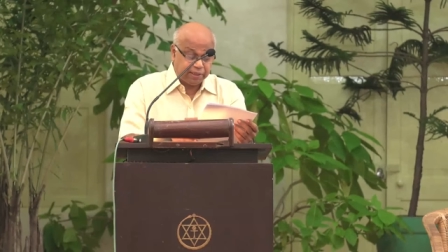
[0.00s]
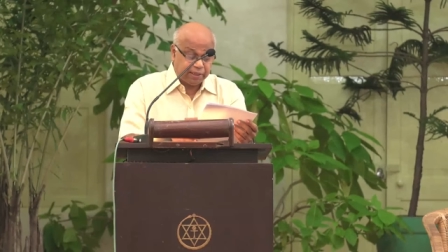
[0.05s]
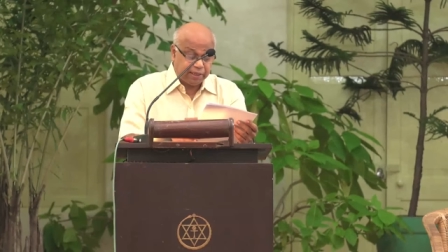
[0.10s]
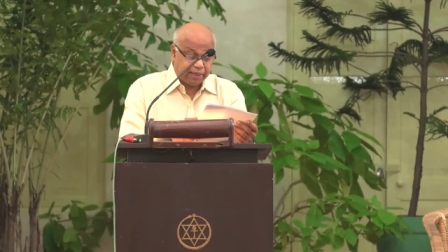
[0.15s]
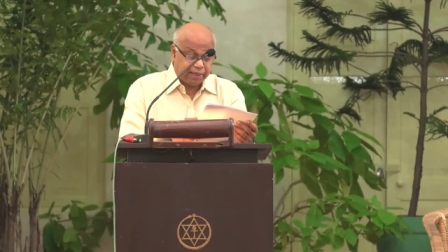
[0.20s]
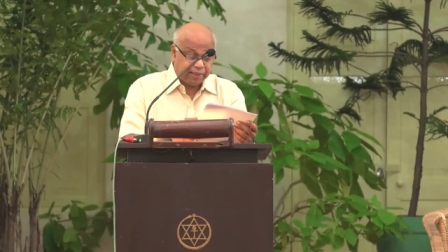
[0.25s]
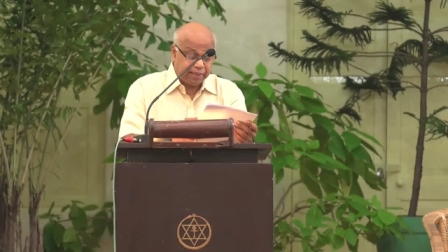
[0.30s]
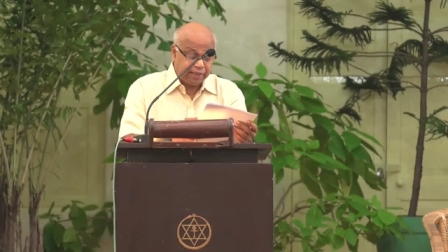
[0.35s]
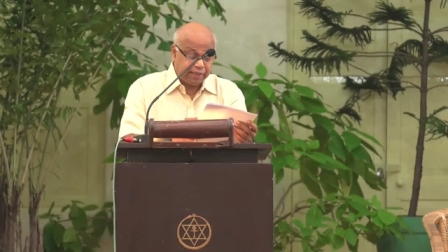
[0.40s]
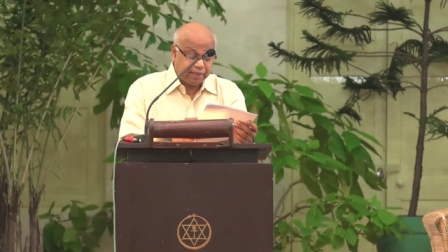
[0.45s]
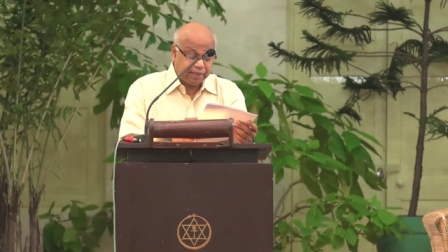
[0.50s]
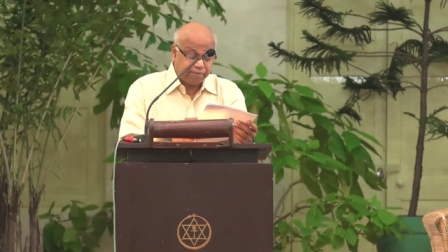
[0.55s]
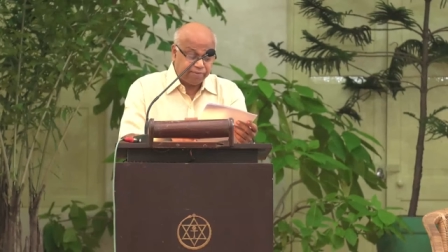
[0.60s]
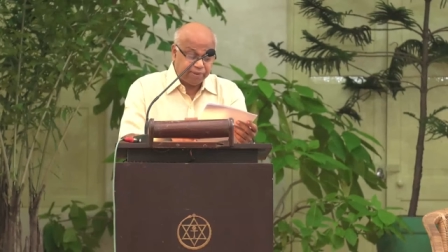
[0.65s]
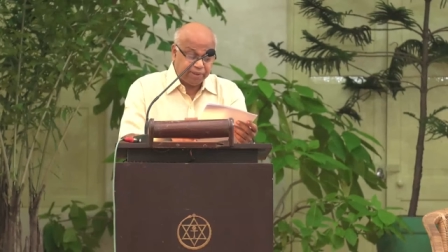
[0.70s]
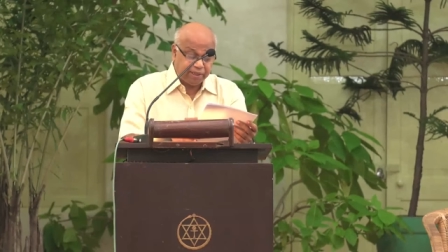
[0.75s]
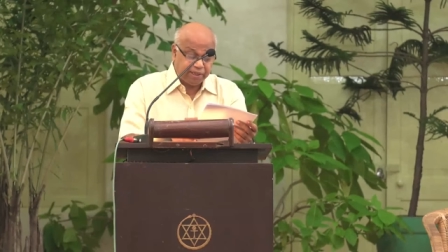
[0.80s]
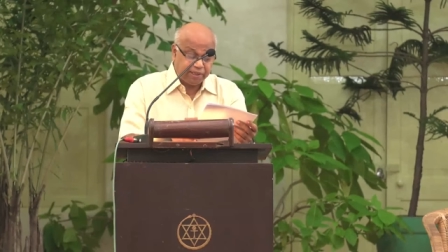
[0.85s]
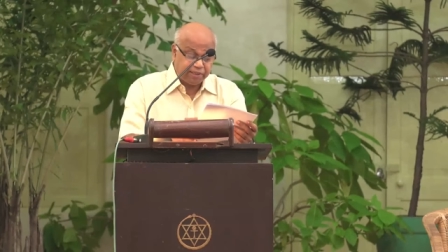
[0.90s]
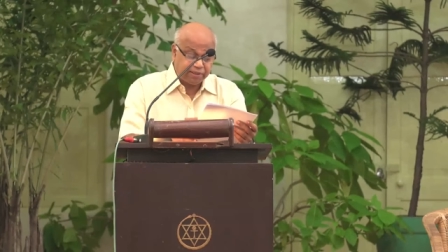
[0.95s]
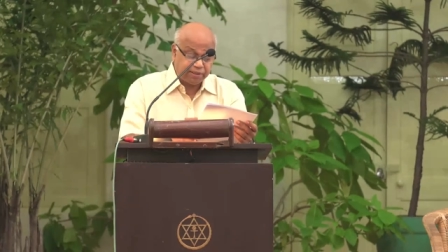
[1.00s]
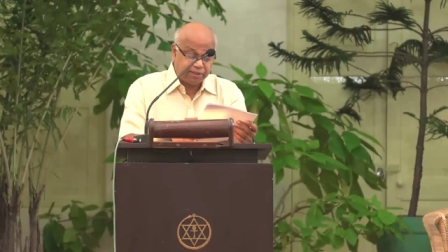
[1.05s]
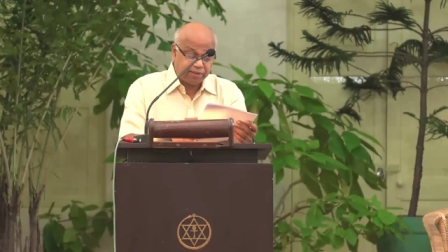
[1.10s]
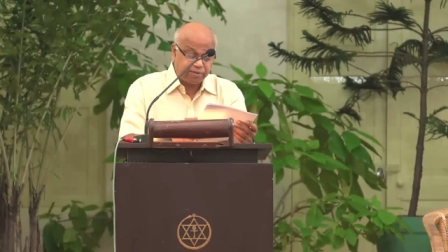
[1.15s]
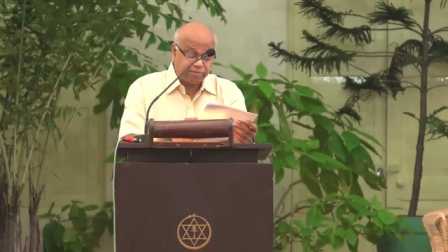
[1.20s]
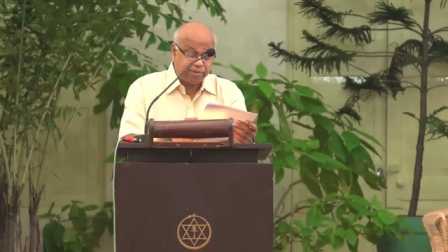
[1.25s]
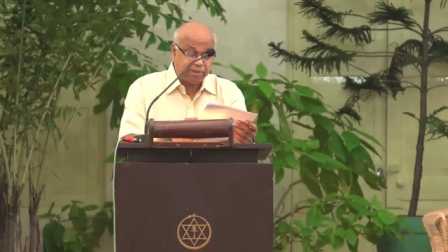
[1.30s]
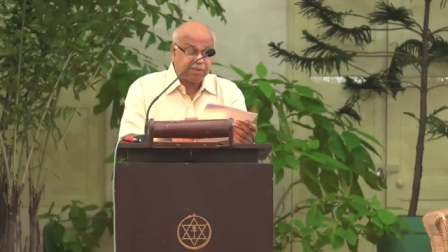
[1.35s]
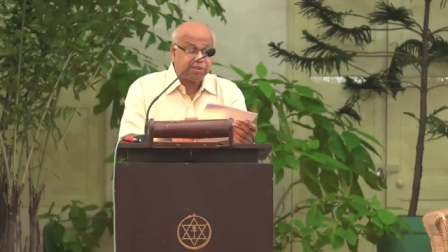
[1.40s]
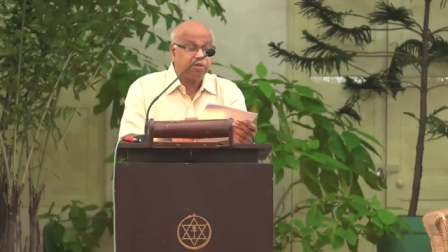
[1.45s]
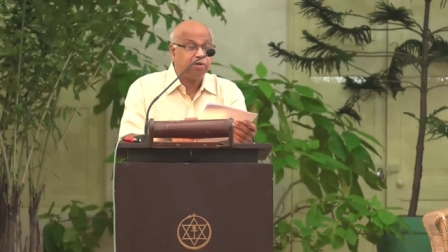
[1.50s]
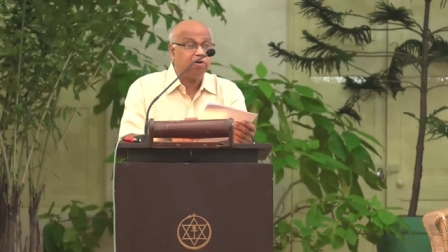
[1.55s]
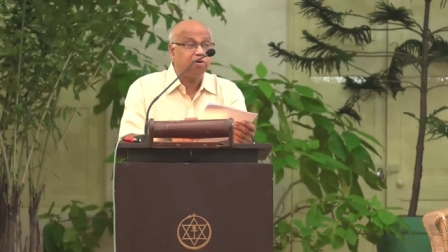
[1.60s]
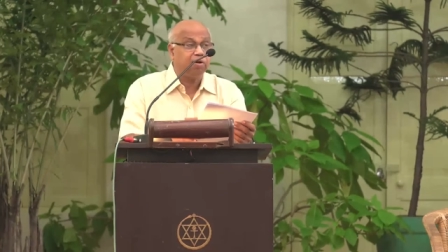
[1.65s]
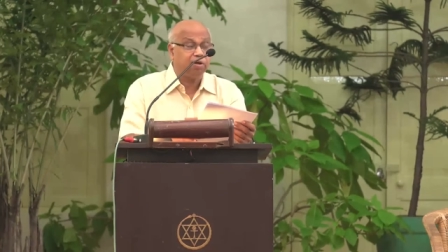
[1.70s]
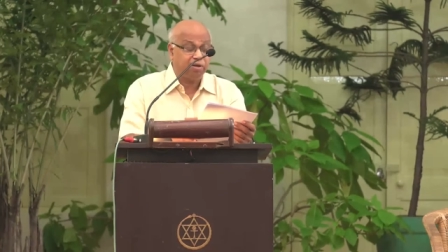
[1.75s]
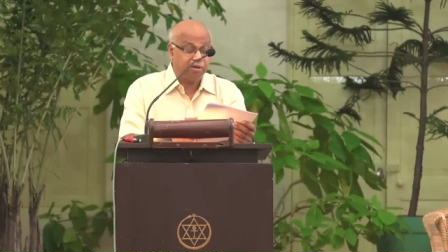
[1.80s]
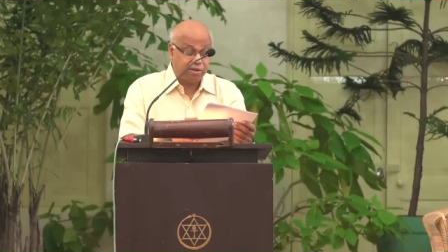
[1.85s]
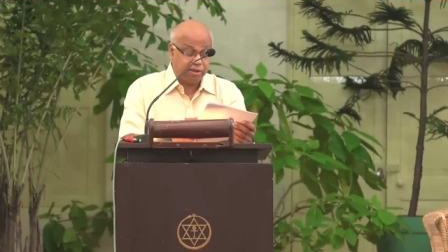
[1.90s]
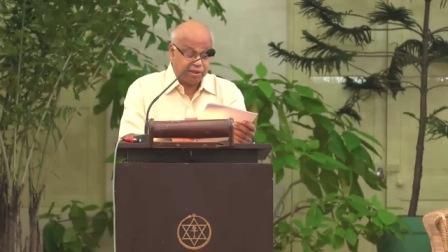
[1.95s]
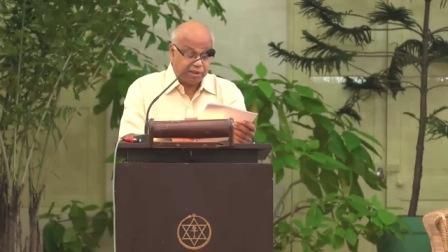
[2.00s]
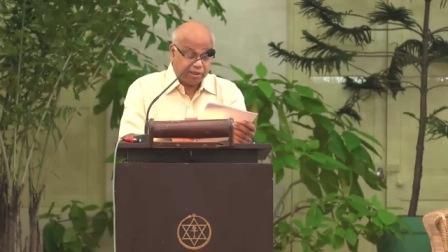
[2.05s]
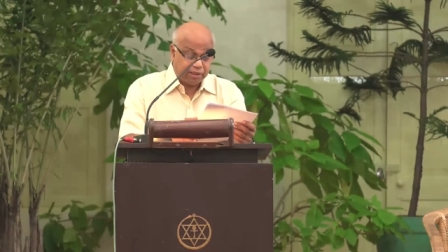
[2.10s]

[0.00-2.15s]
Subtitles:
identification with all,